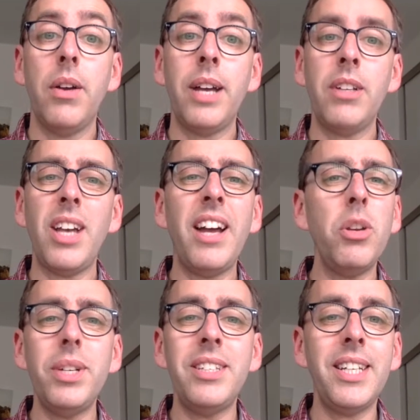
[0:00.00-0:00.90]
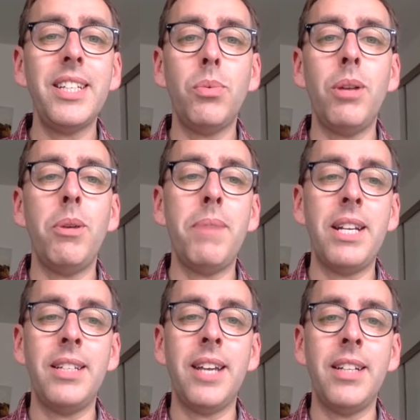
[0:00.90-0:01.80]
Okay, so how do we sit when we're
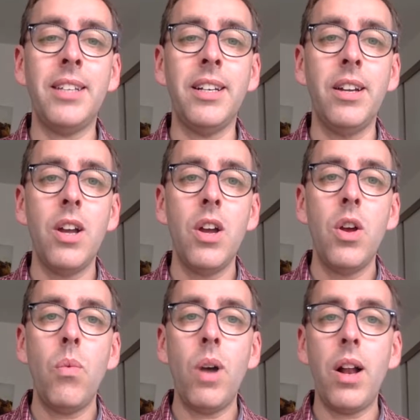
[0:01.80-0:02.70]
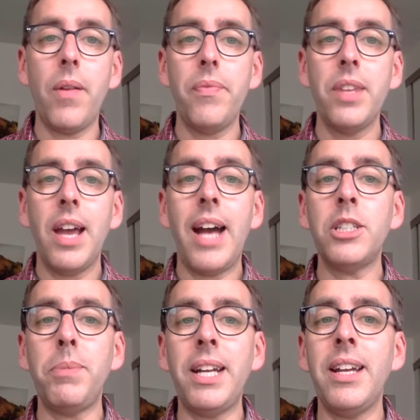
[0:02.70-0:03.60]
meditating? Well, as
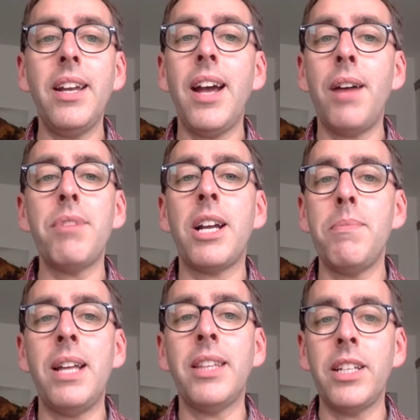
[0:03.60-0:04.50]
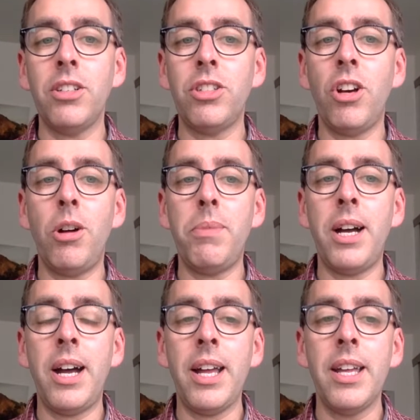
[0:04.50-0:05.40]
a beginner, I recommend that you start
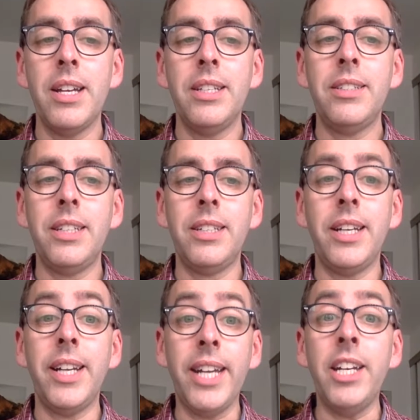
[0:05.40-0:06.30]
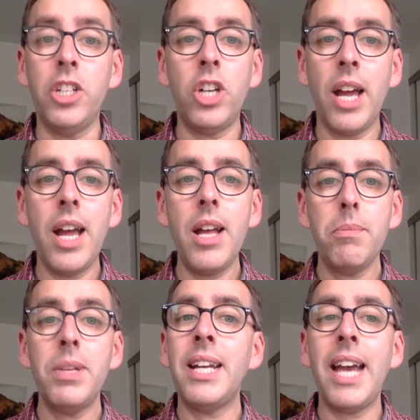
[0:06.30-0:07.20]
by sitting in a chair.
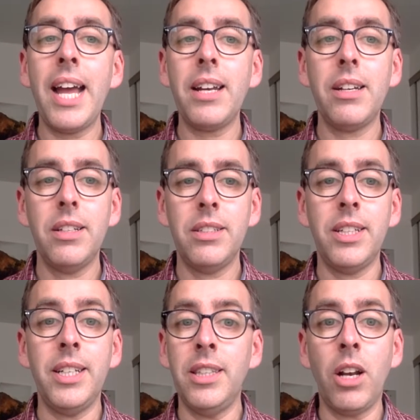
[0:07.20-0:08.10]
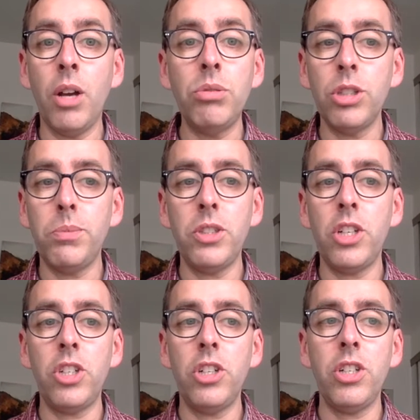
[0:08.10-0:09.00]
You can sit in the lotus
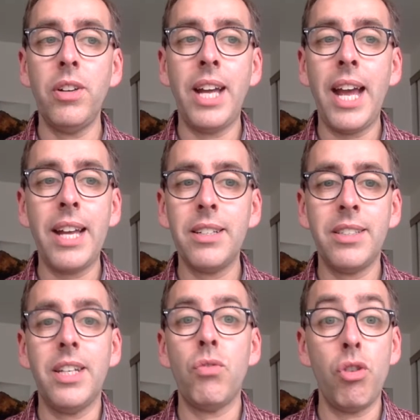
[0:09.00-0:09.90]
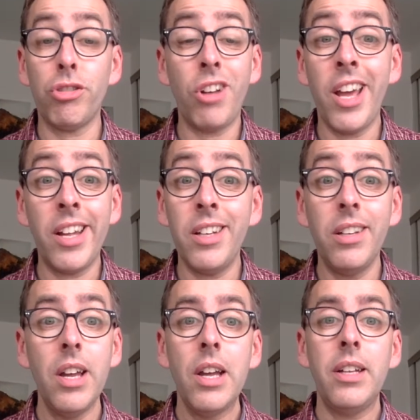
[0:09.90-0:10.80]
position, you can sit cross-legged,
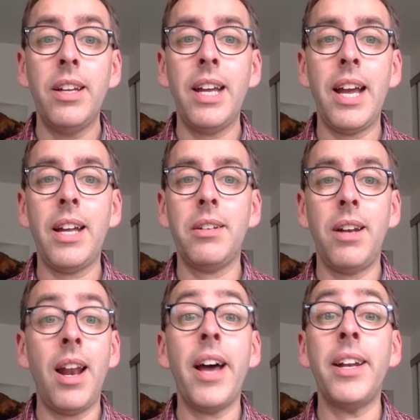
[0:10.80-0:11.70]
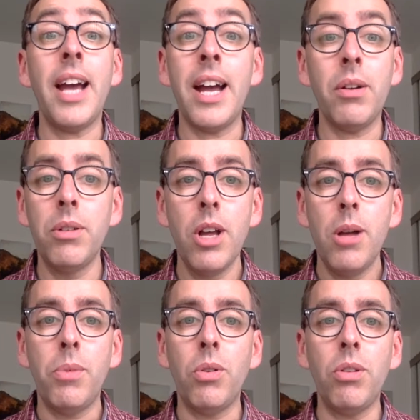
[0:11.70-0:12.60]
you can lie down,
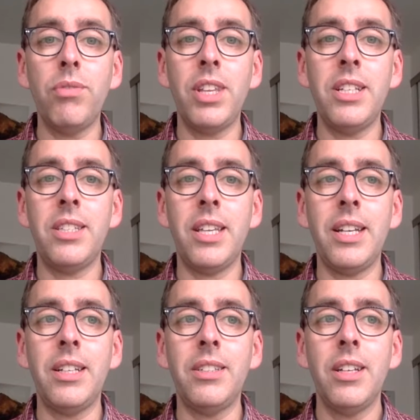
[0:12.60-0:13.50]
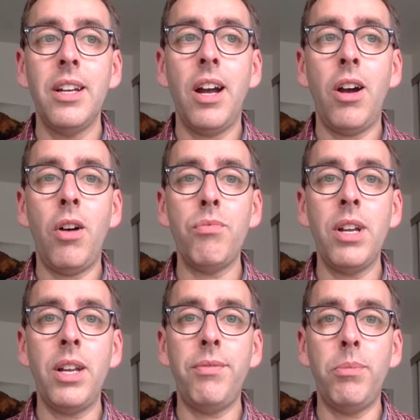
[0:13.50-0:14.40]
but all of these things are
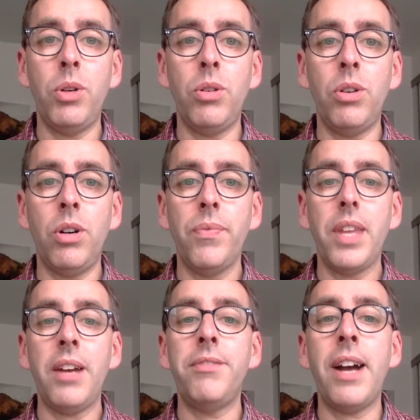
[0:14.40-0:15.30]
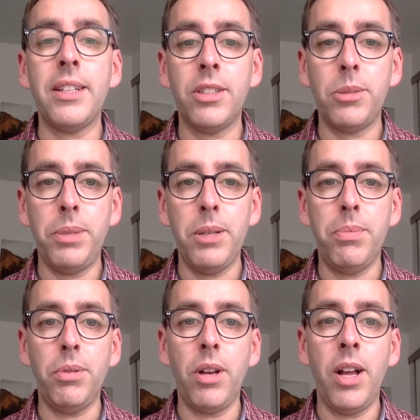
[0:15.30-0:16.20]
really for more advanced
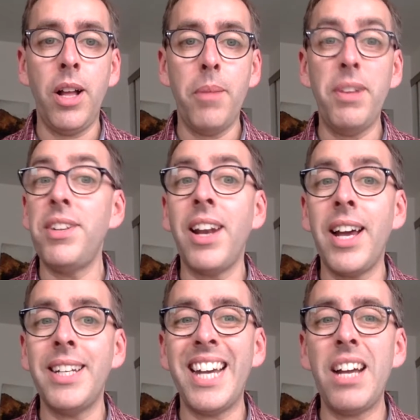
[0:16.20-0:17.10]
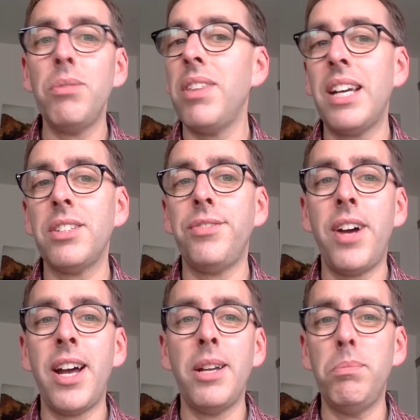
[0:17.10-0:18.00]
people. If you lie down, that's
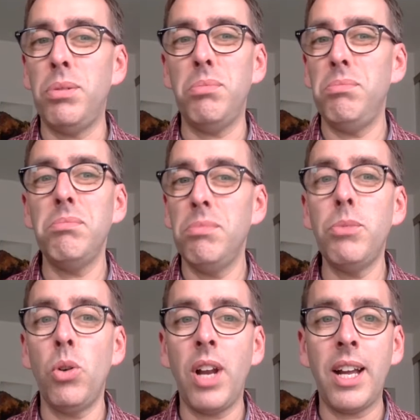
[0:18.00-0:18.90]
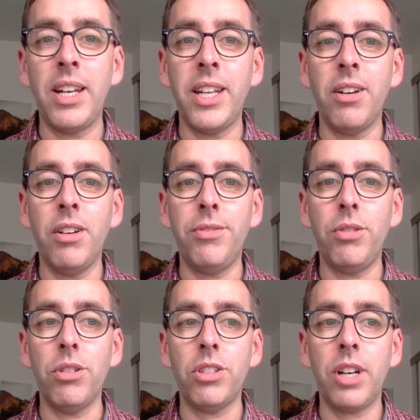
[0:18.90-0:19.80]
fine, but more likely you're going to
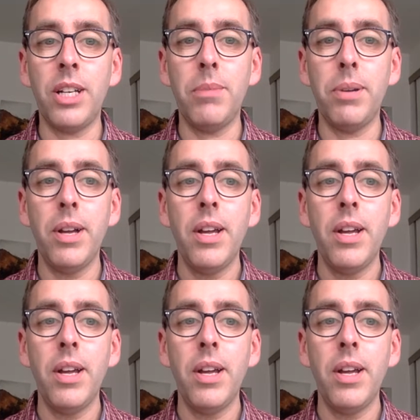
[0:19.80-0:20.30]
fall asleep.